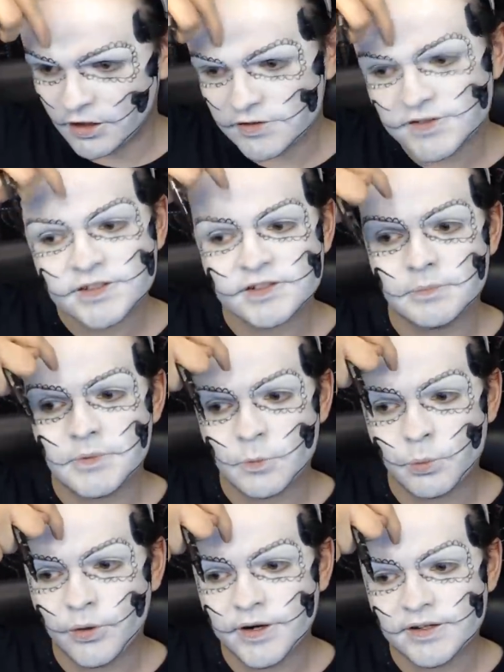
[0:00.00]
starts, the
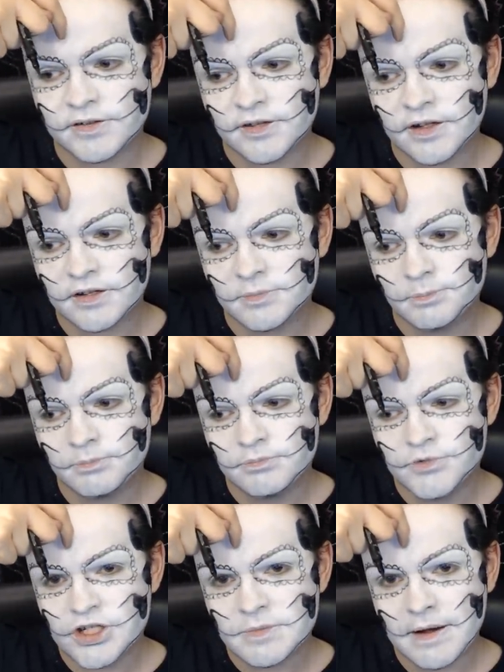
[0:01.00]
middle point is
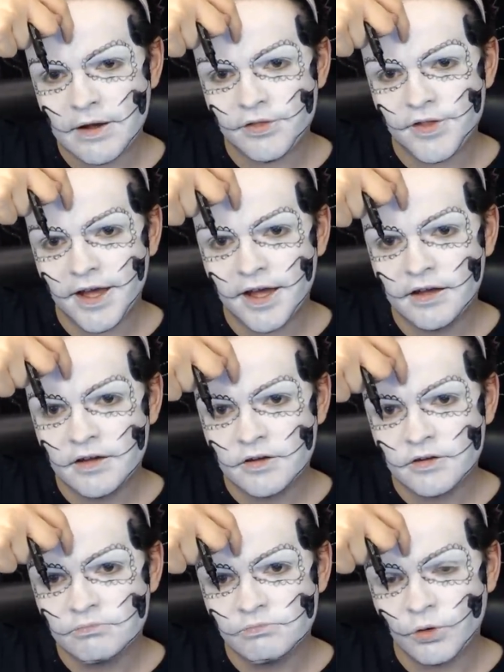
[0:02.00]
just about there,
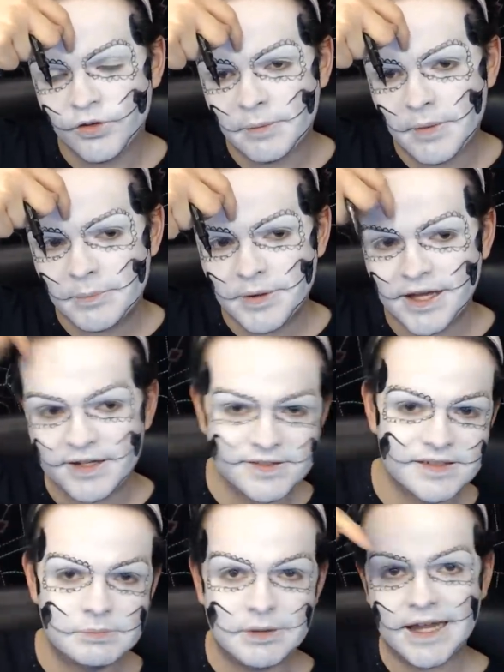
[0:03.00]
well there maybe, and
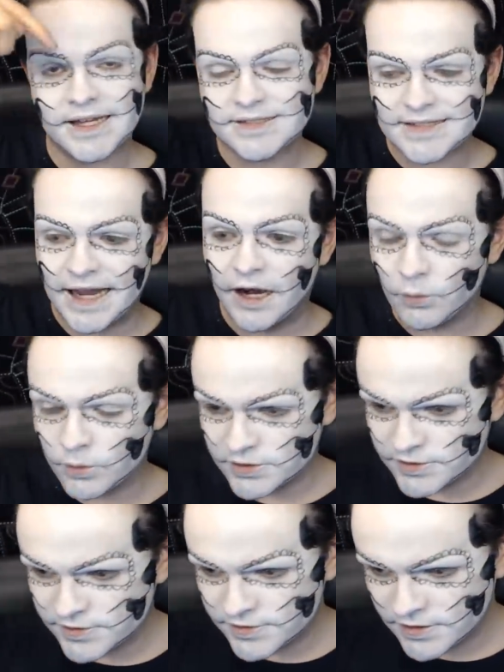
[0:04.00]
it splays
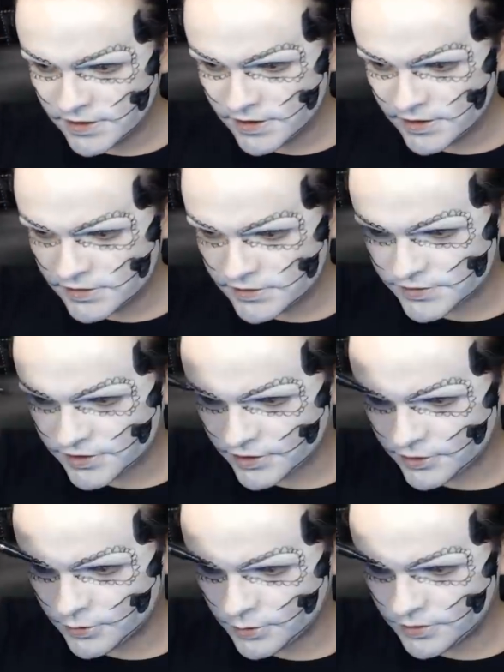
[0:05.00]
outwards.
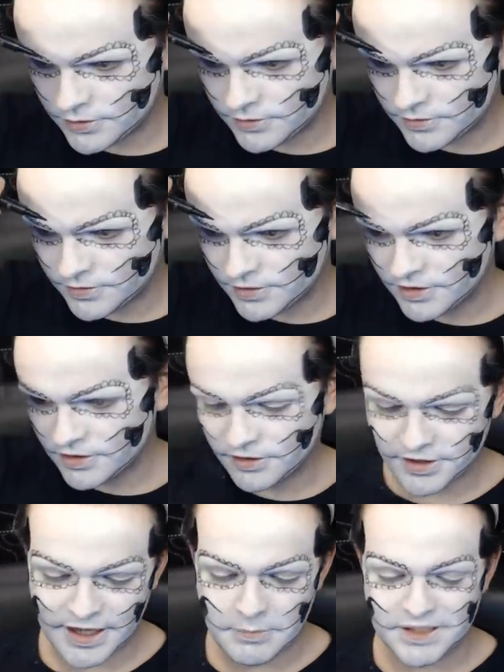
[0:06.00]
So
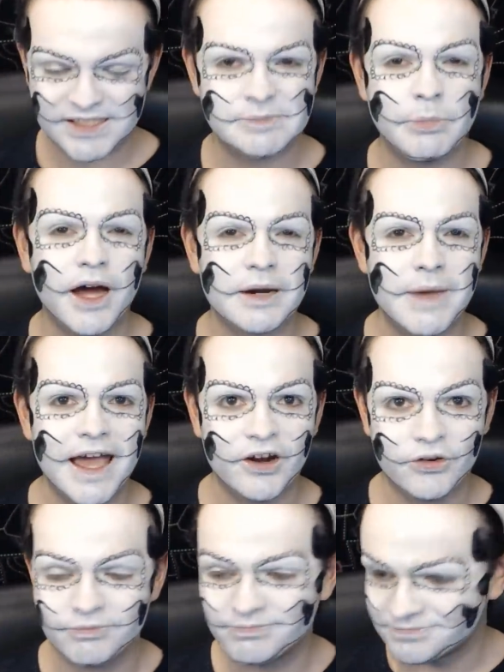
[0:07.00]
I get my
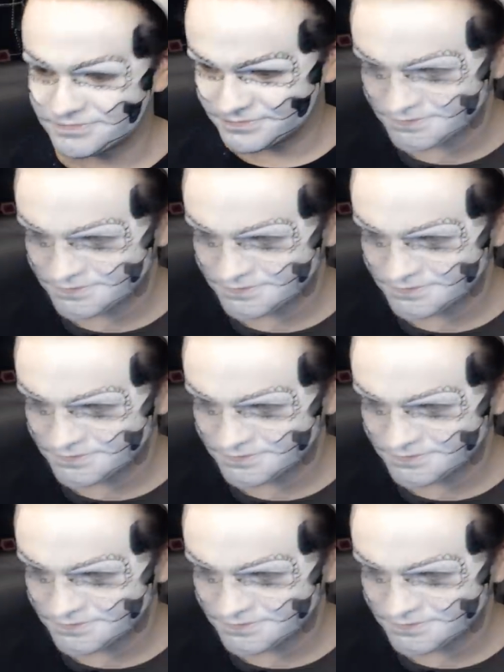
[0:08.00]
Spider-Man on.